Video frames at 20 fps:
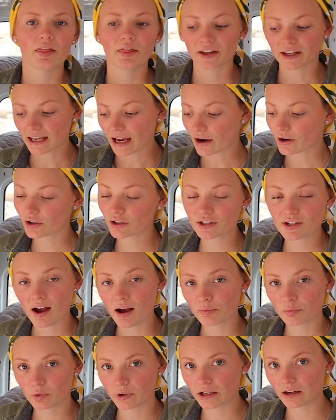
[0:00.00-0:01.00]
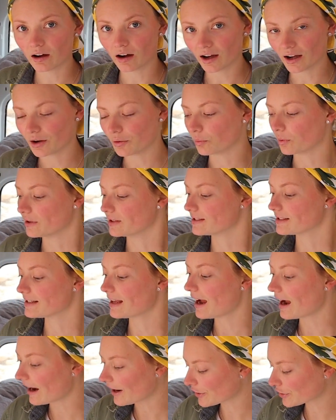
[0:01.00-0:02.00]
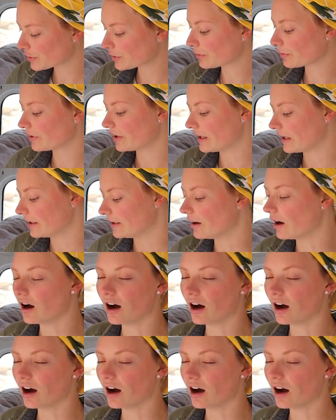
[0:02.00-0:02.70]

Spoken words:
The countertop we got was actually an